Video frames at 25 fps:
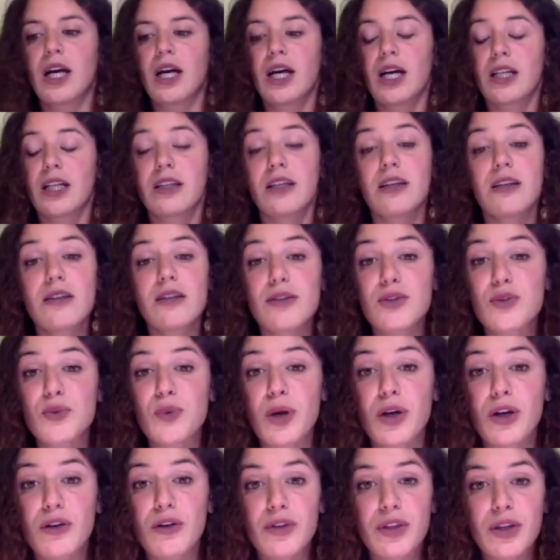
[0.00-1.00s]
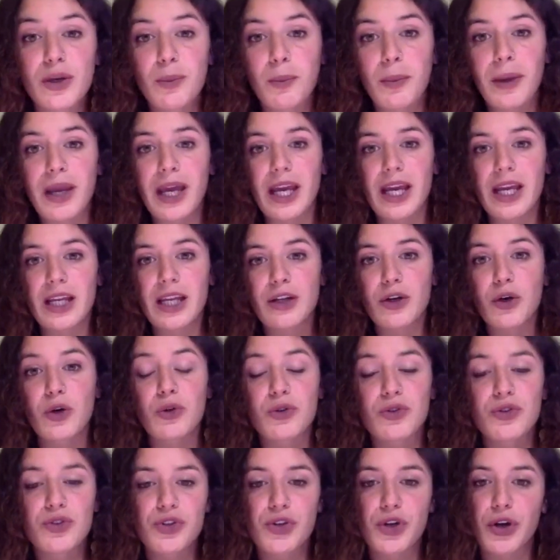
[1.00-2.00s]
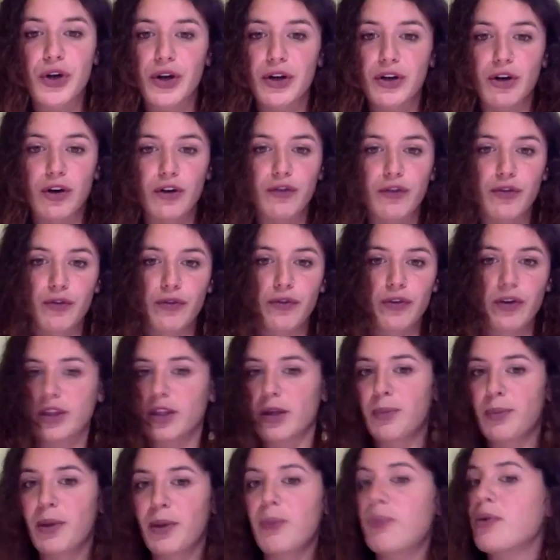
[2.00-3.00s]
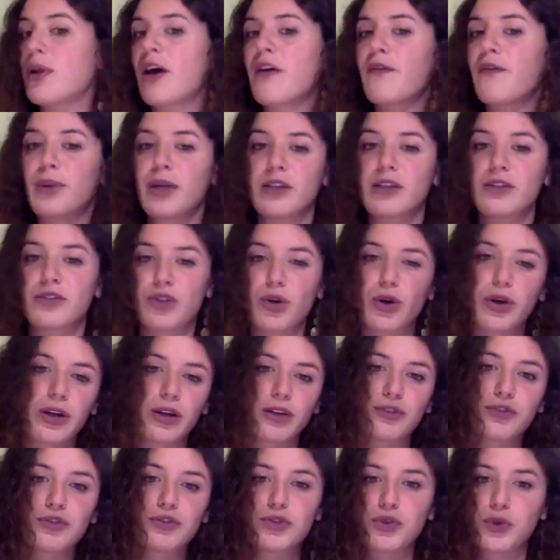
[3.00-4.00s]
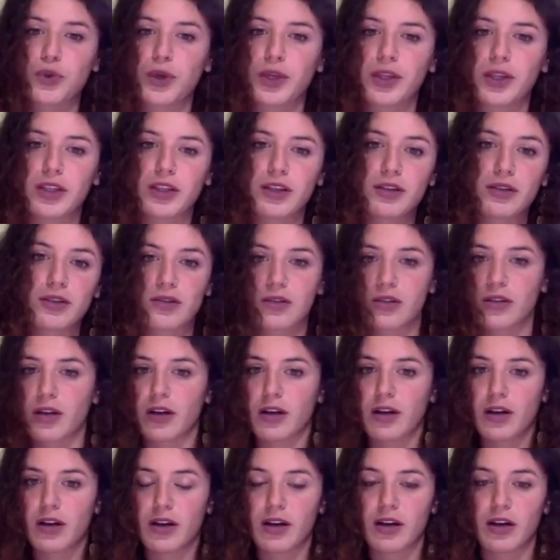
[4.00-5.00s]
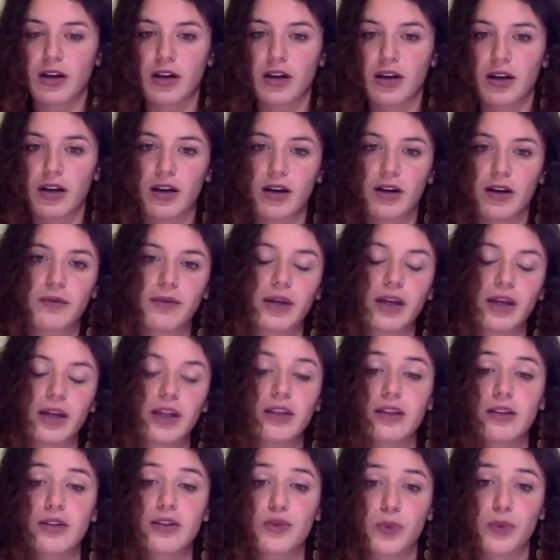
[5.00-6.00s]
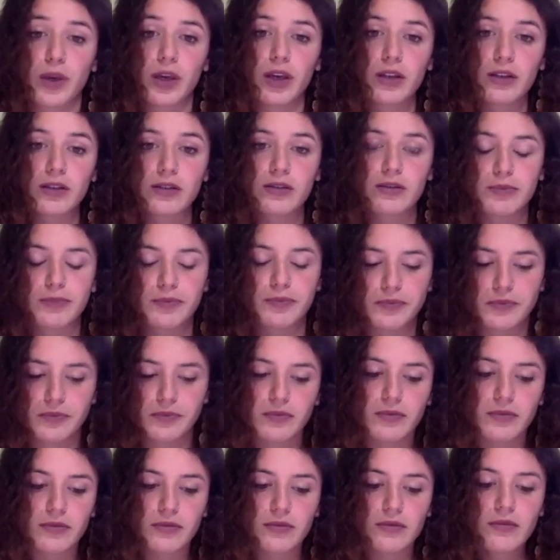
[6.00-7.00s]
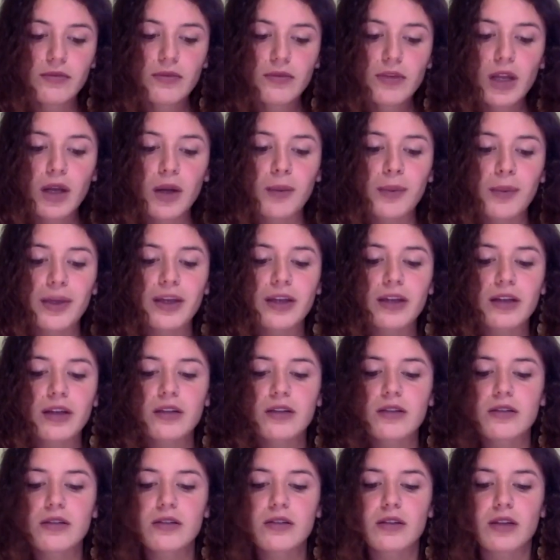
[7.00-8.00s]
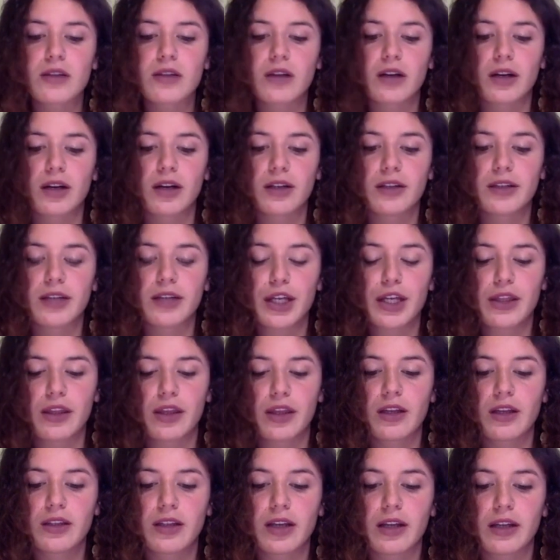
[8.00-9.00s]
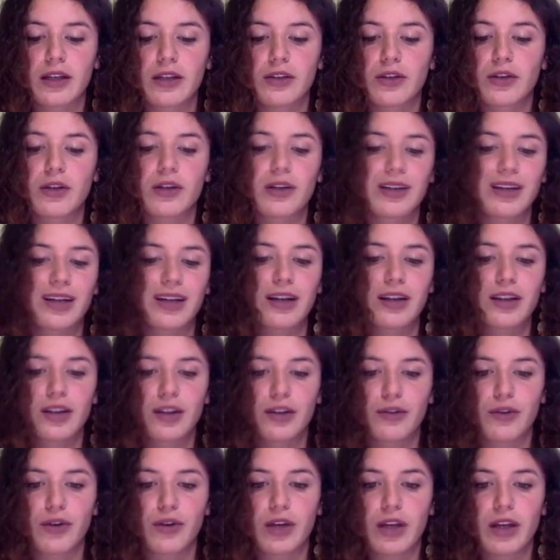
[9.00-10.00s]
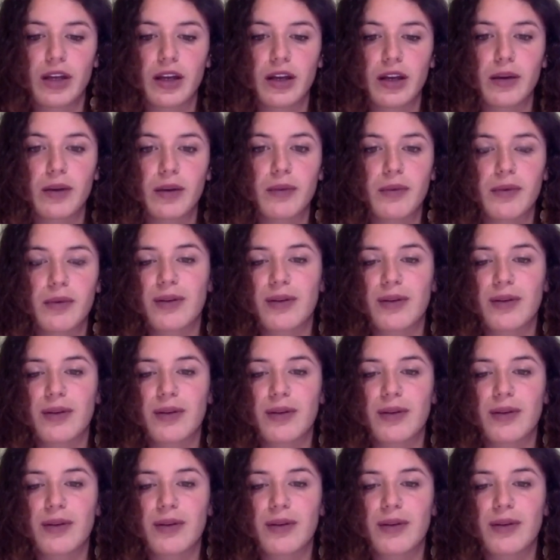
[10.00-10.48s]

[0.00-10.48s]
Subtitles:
this is one of the main concern of the people I've been talking to in these weeks, because they think that not really